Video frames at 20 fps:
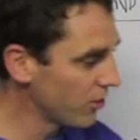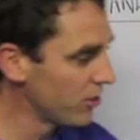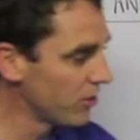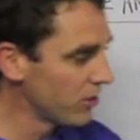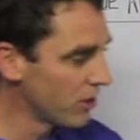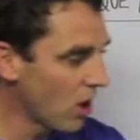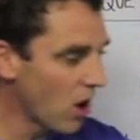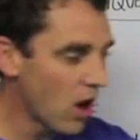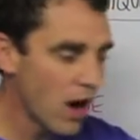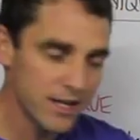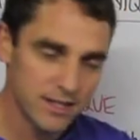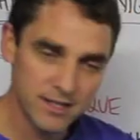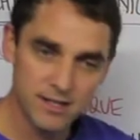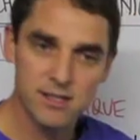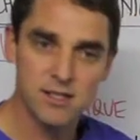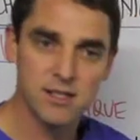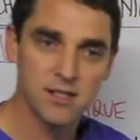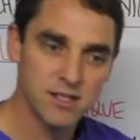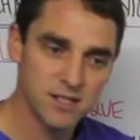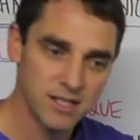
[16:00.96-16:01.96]
nice,
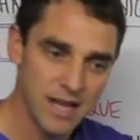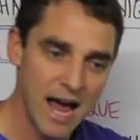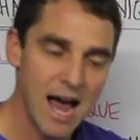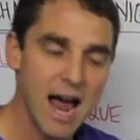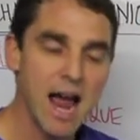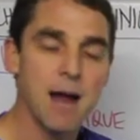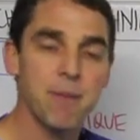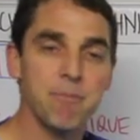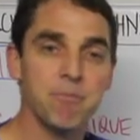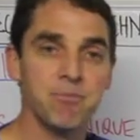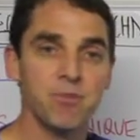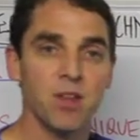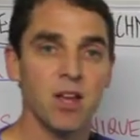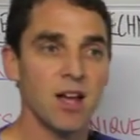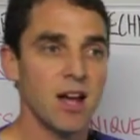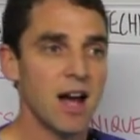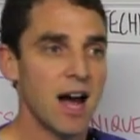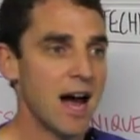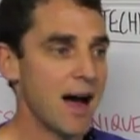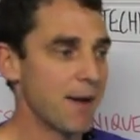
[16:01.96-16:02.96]
same
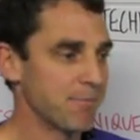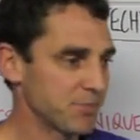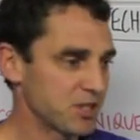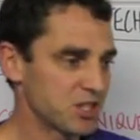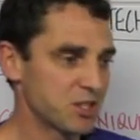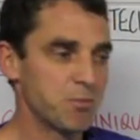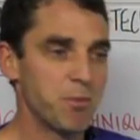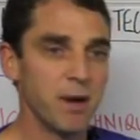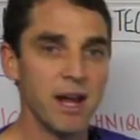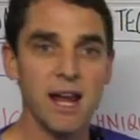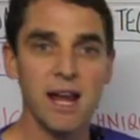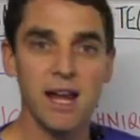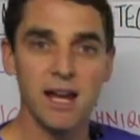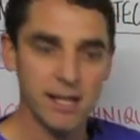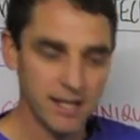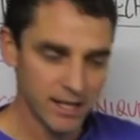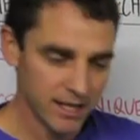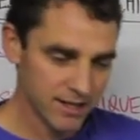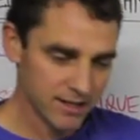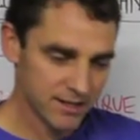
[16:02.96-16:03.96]

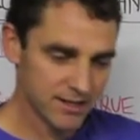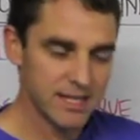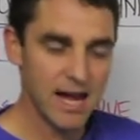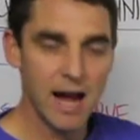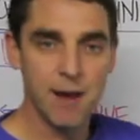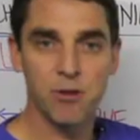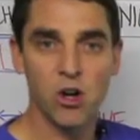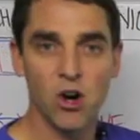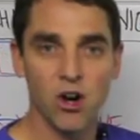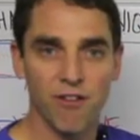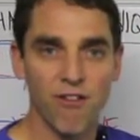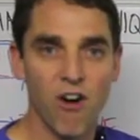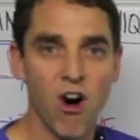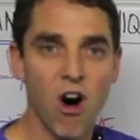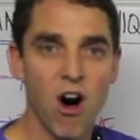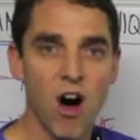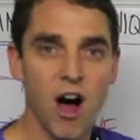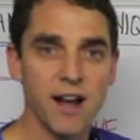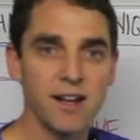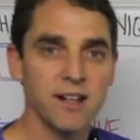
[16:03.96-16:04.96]
speed, same kind of
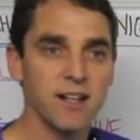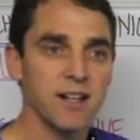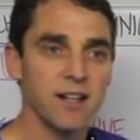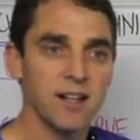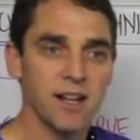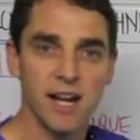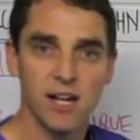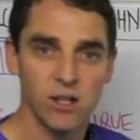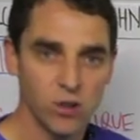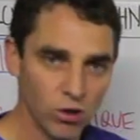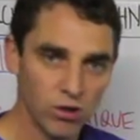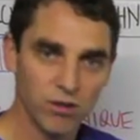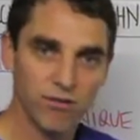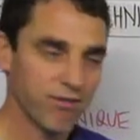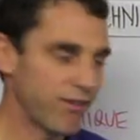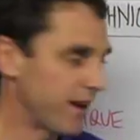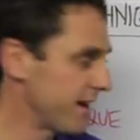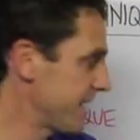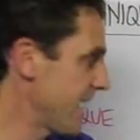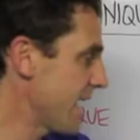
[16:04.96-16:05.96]
height, he looked
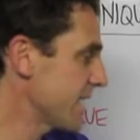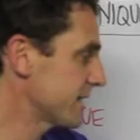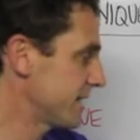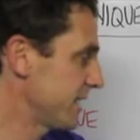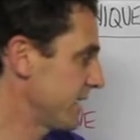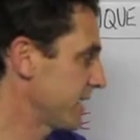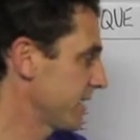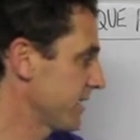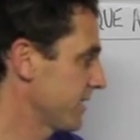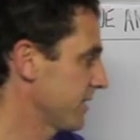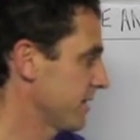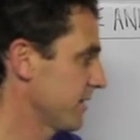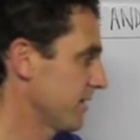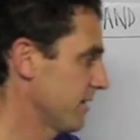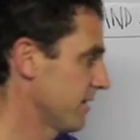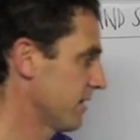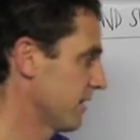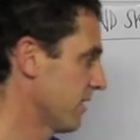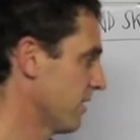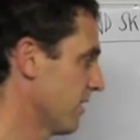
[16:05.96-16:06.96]
fantastic.
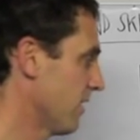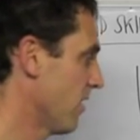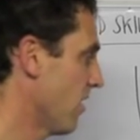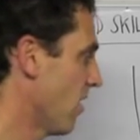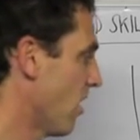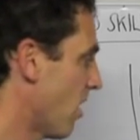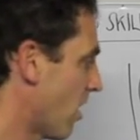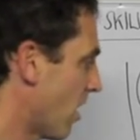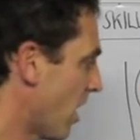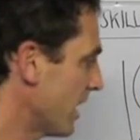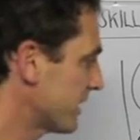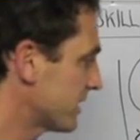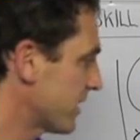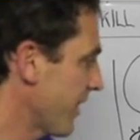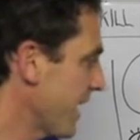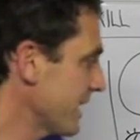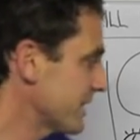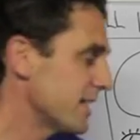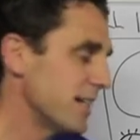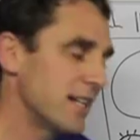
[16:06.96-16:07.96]
All right, so
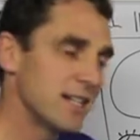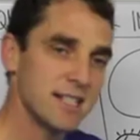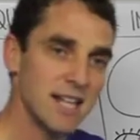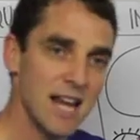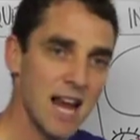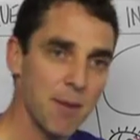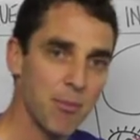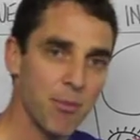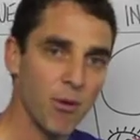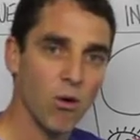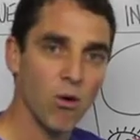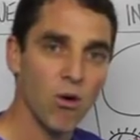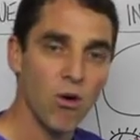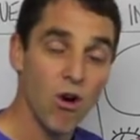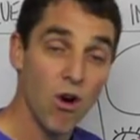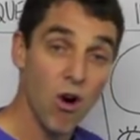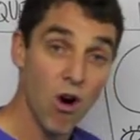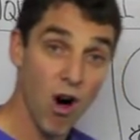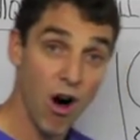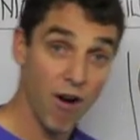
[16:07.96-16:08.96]
that's an
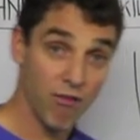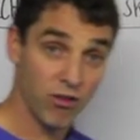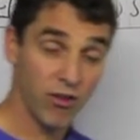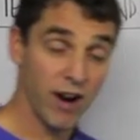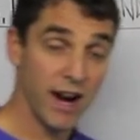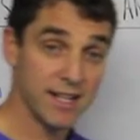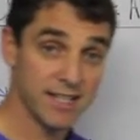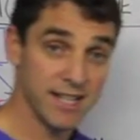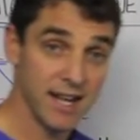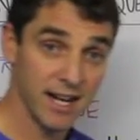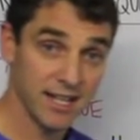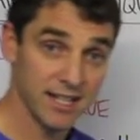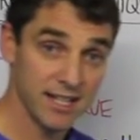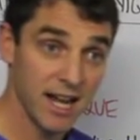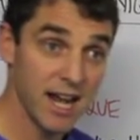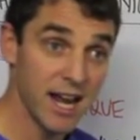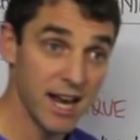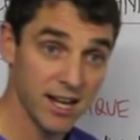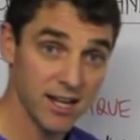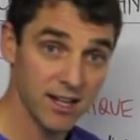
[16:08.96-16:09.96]
example of great
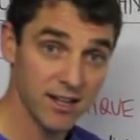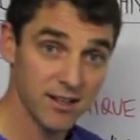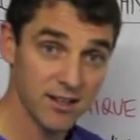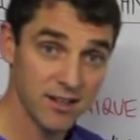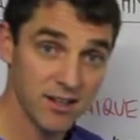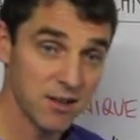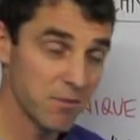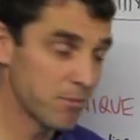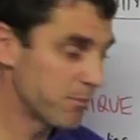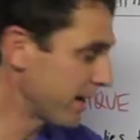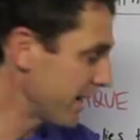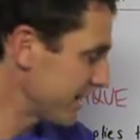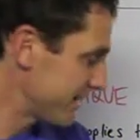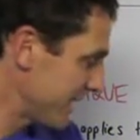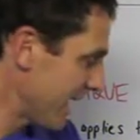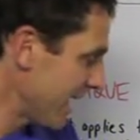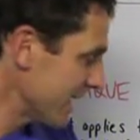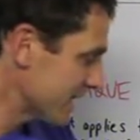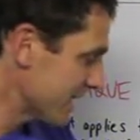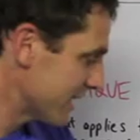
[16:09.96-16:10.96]
technique, but it
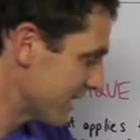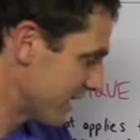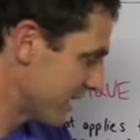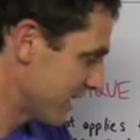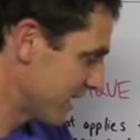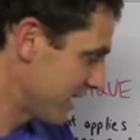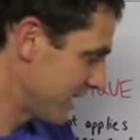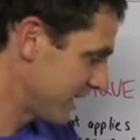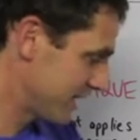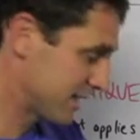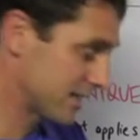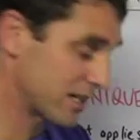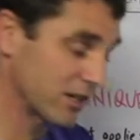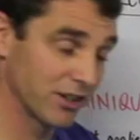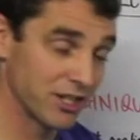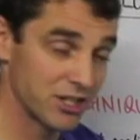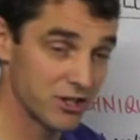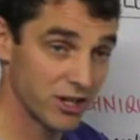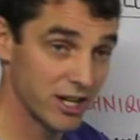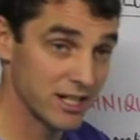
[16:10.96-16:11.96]
doesn't
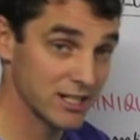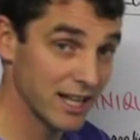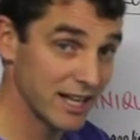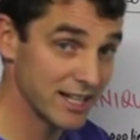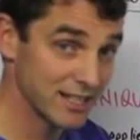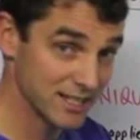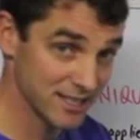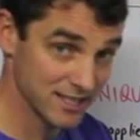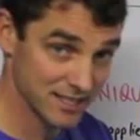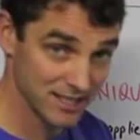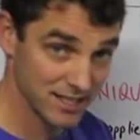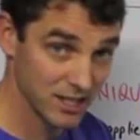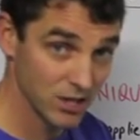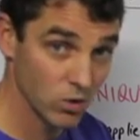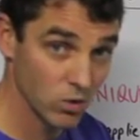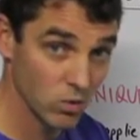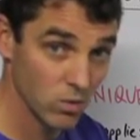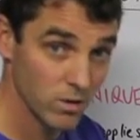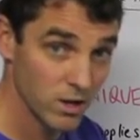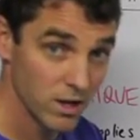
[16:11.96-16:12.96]
necessarily translate to
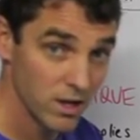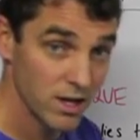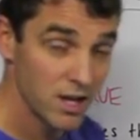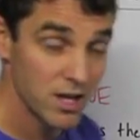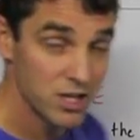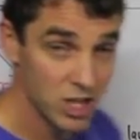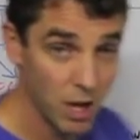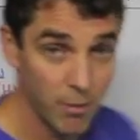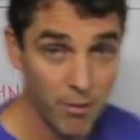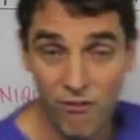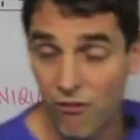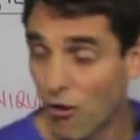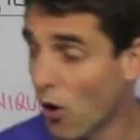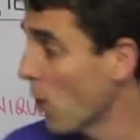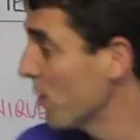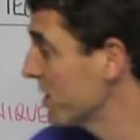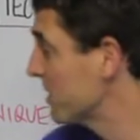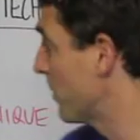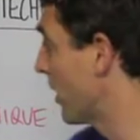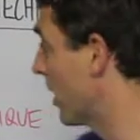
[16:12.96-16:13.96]
skill. So before
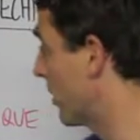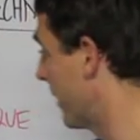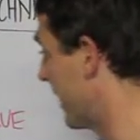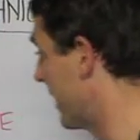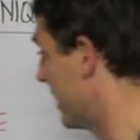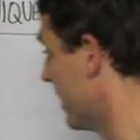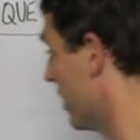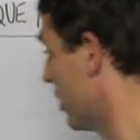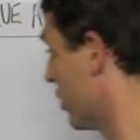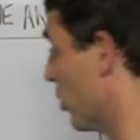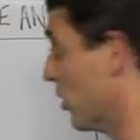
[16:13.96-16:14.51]
we spoke about